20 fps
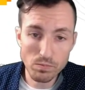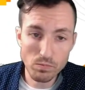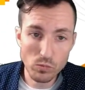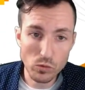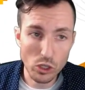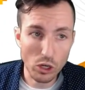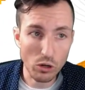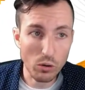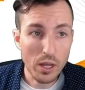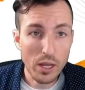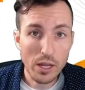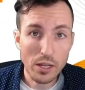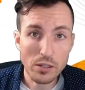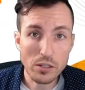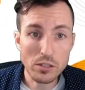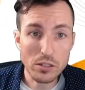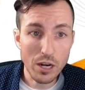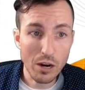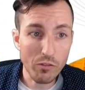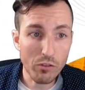So
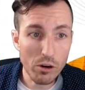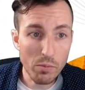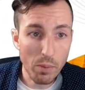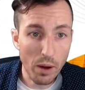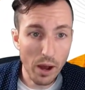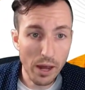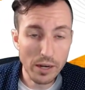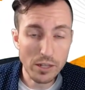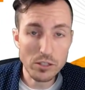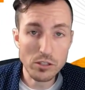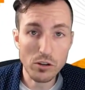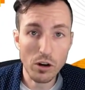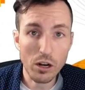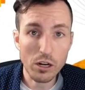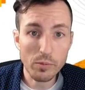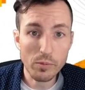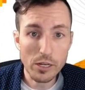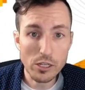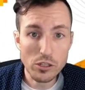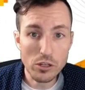Discovery Bot is an
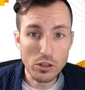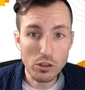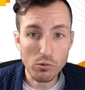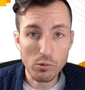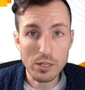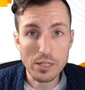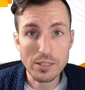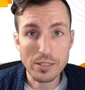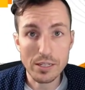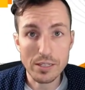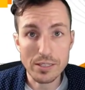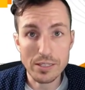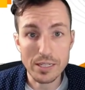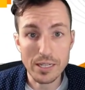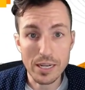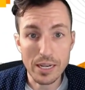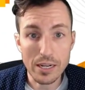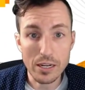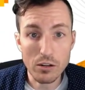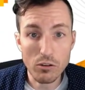Automation 360
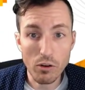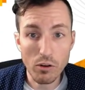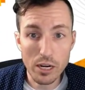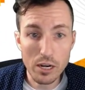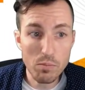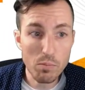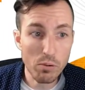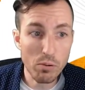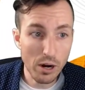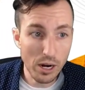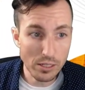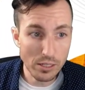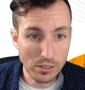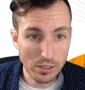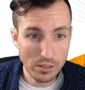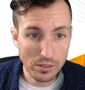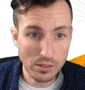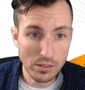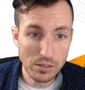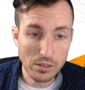integrated
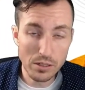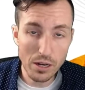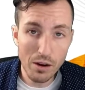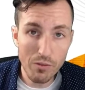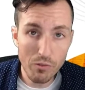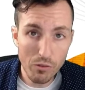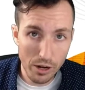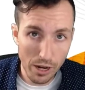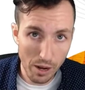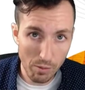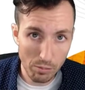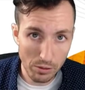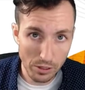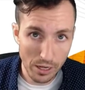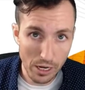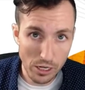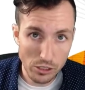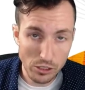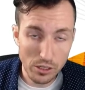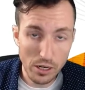process discovery
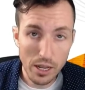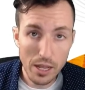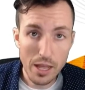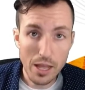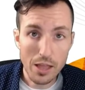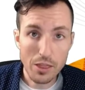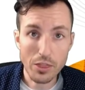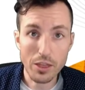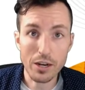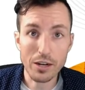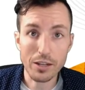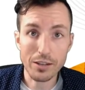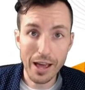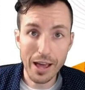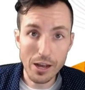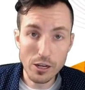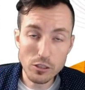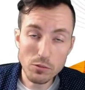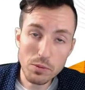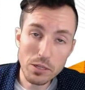application that
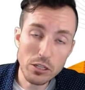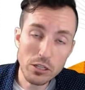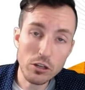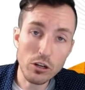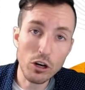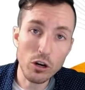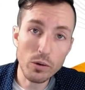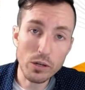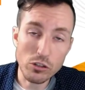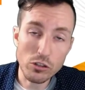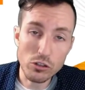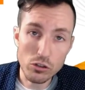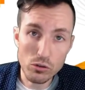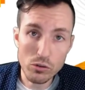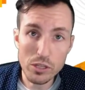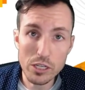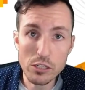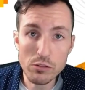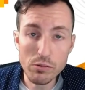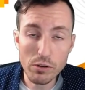allows me to go and do
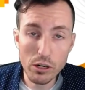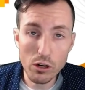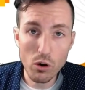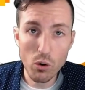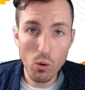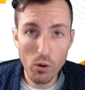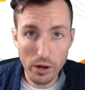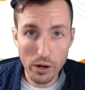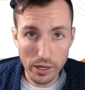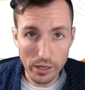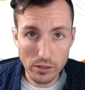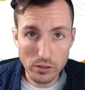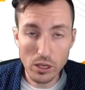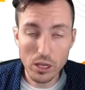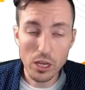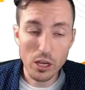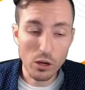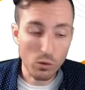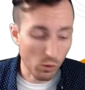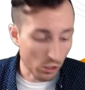these recordings,
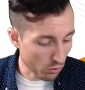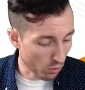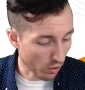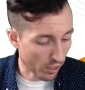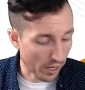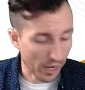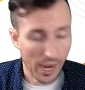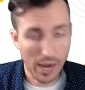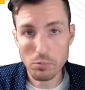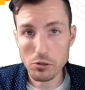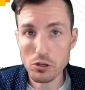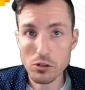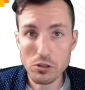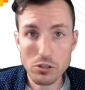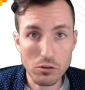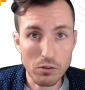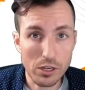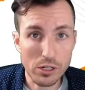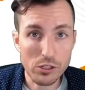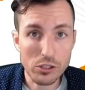which will capture
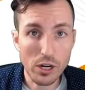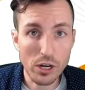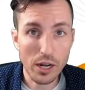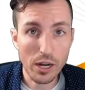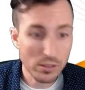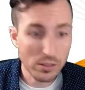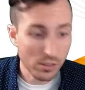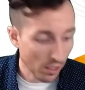screenshots,